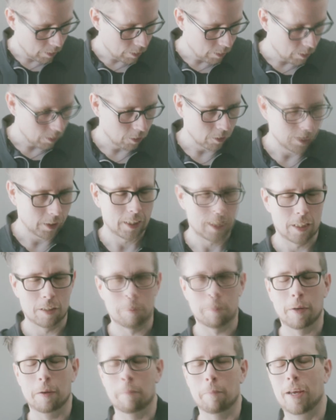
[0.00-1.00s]
so this is
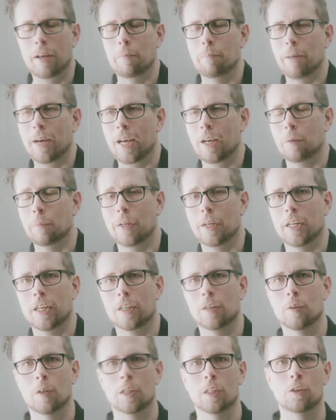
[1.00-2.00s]
my main bag when I
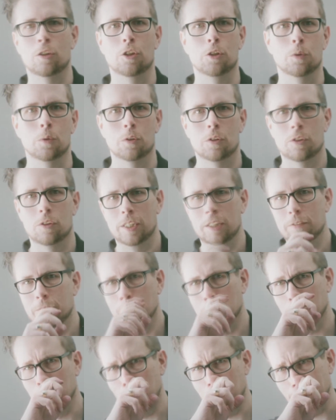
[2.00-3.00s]
go out shoot street
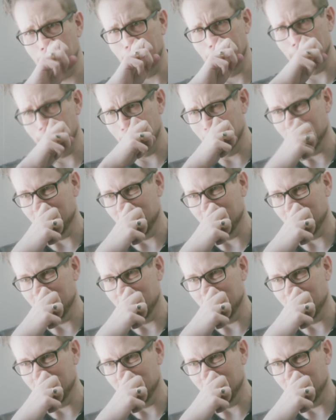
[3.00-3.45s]
photography